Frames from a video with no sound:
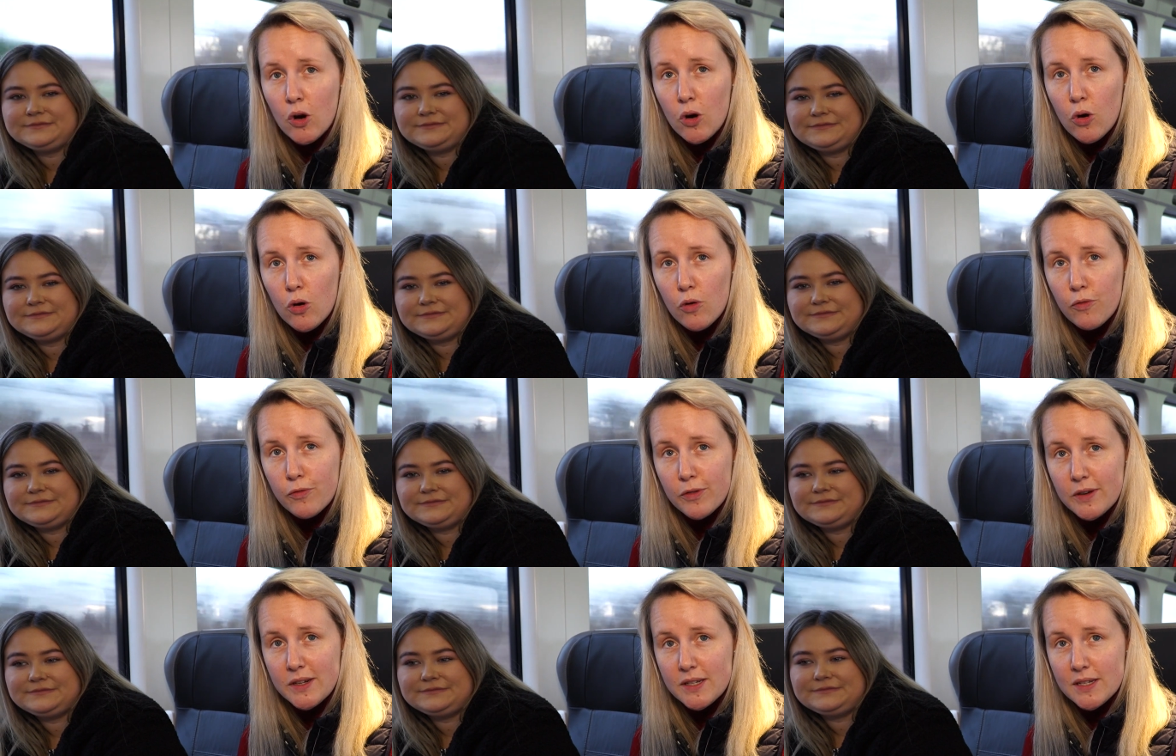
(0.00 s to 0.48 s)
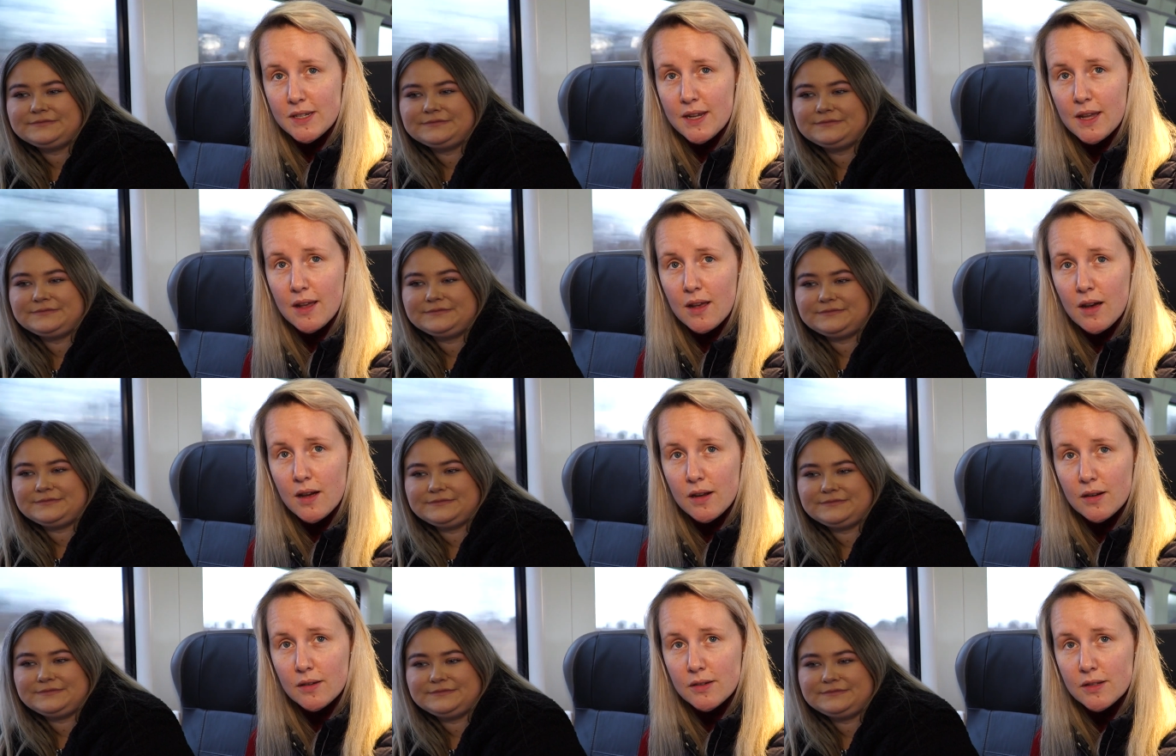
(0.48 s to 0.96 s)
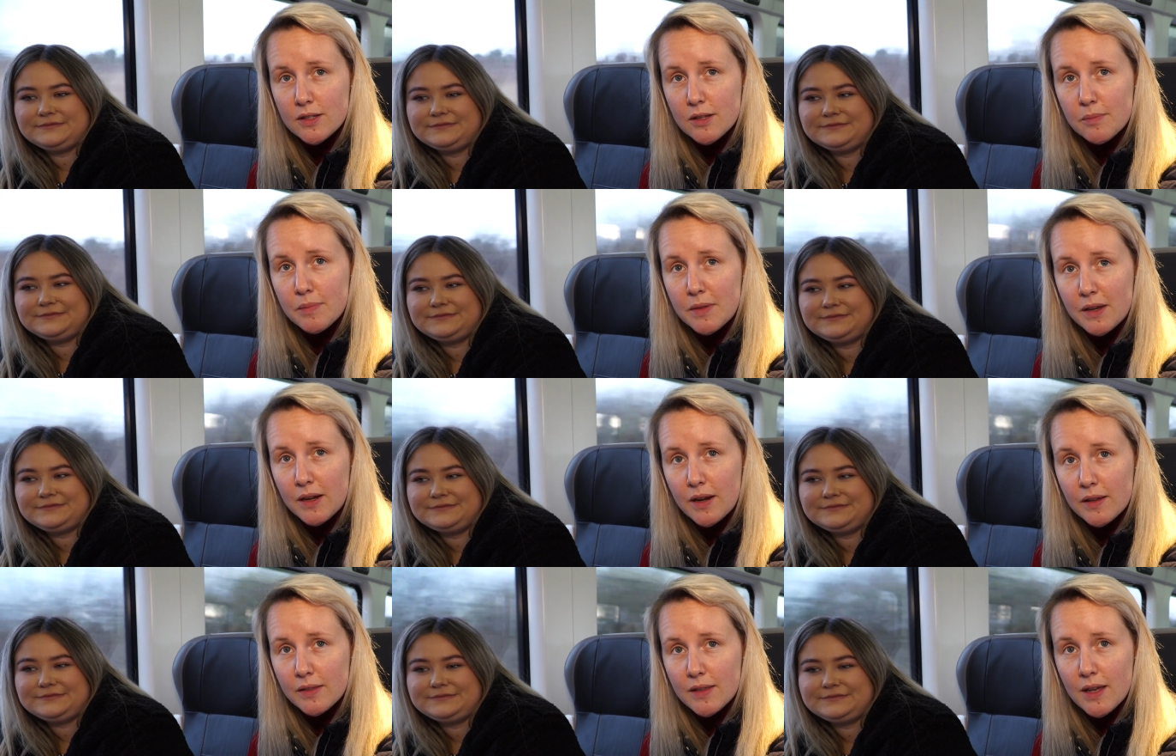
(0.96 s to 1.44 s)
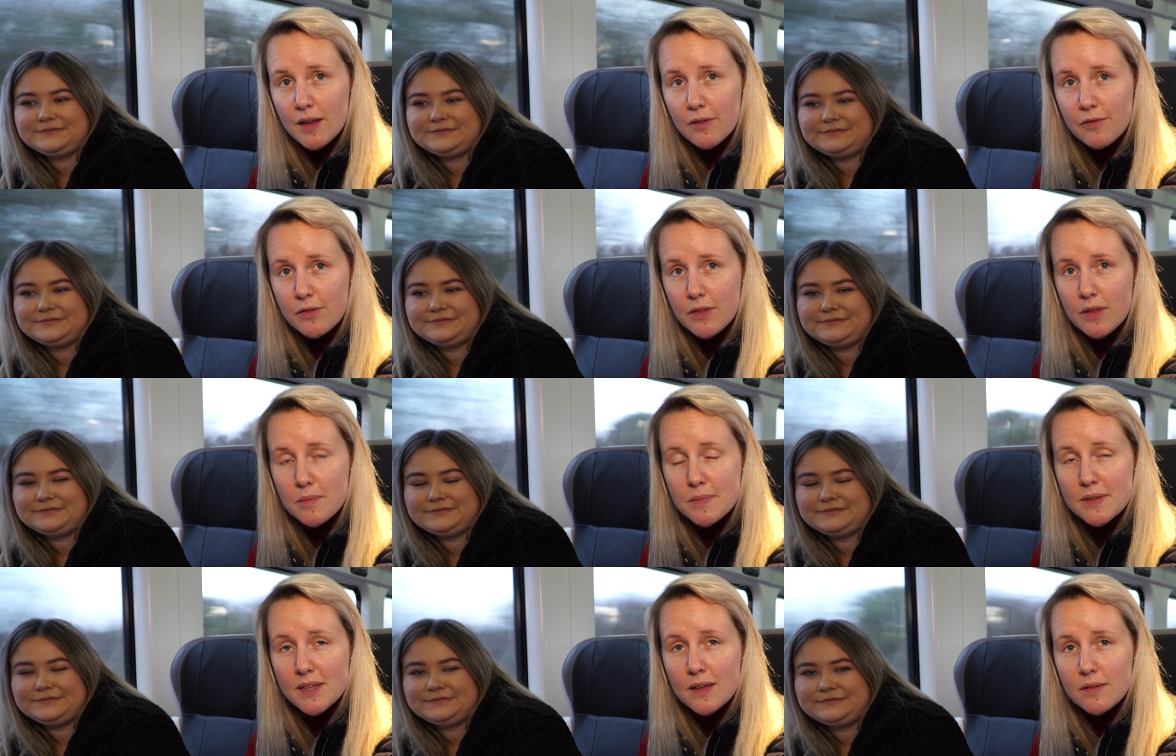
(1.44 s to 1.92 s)
Speaker 1: hopefully to take on something like that for
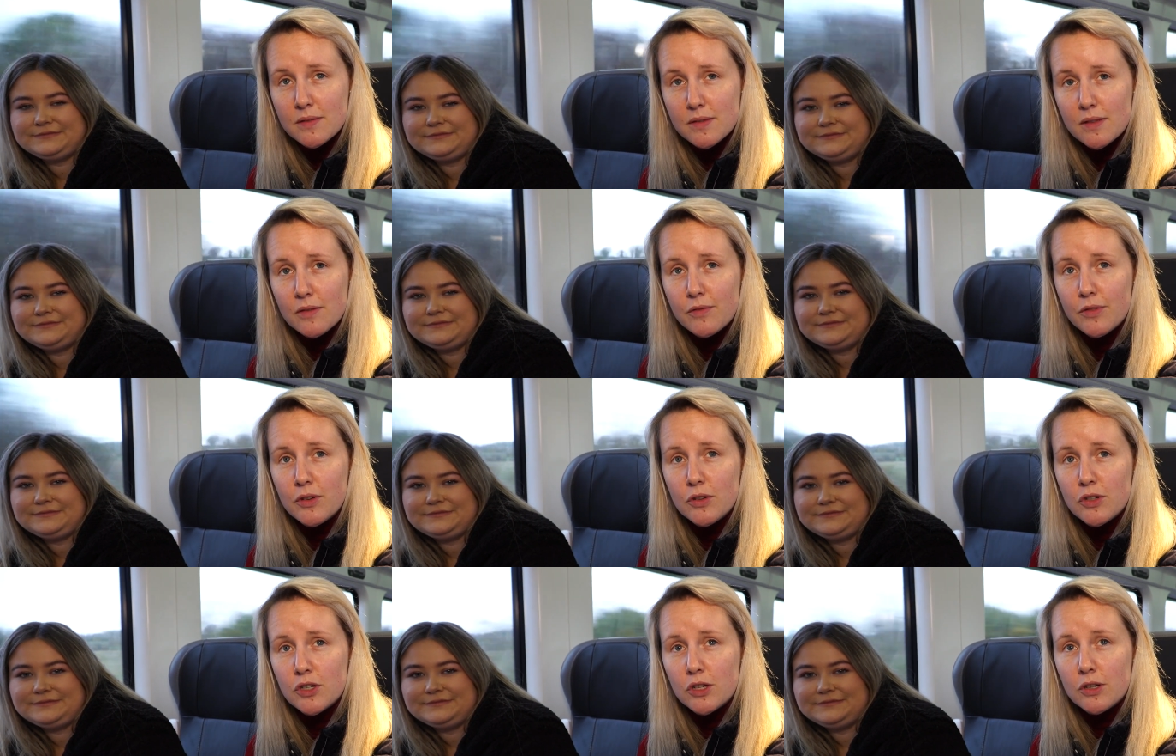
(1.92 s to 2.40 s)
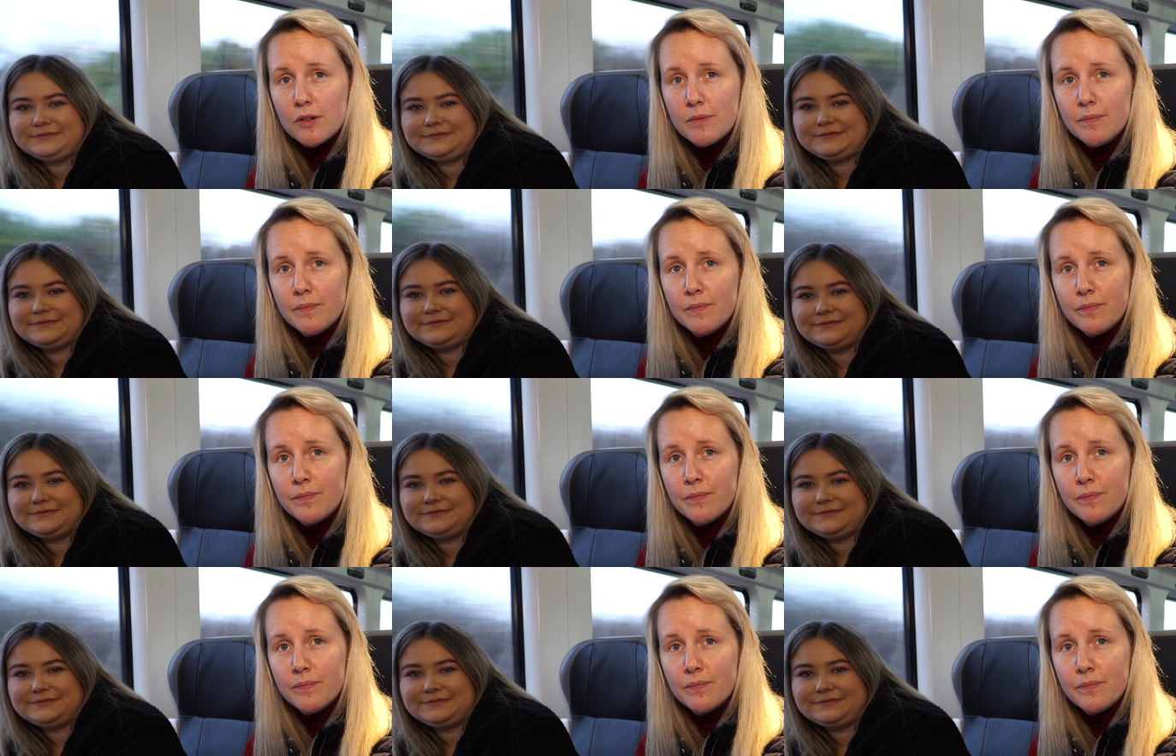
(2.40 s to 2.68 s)
themselves in the future.